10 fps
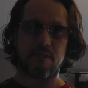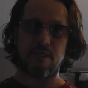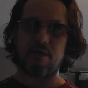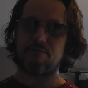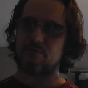a
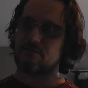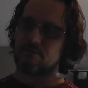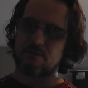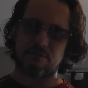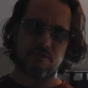gift.
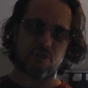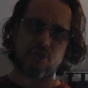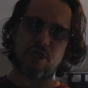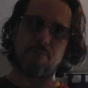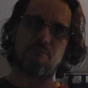It's a
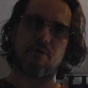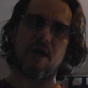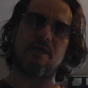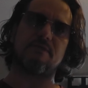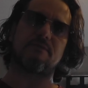cheap
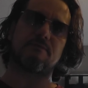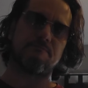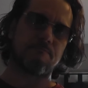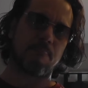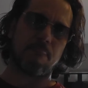price.
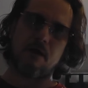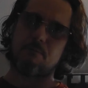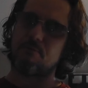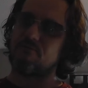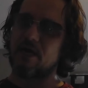
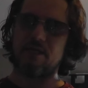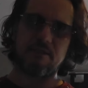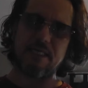I'll provide a